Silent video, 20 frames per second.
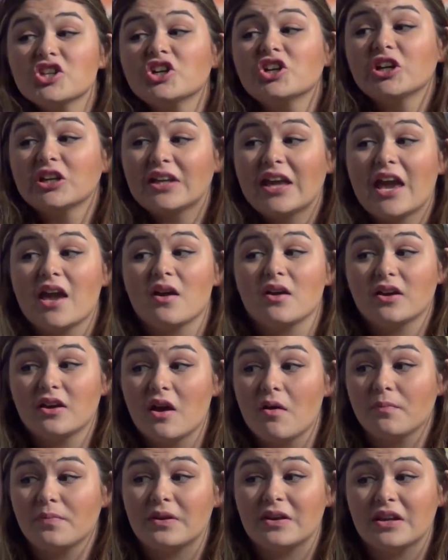It's a good
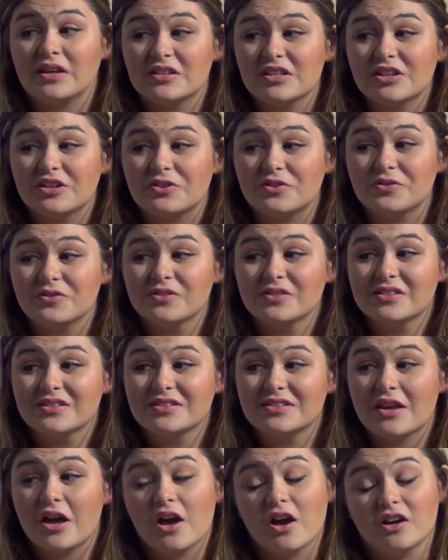company, too.
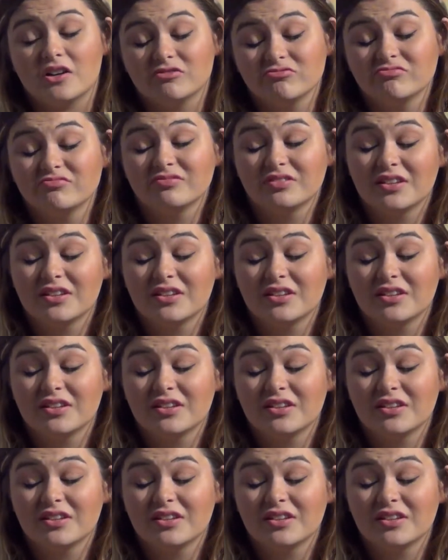Yeah. So.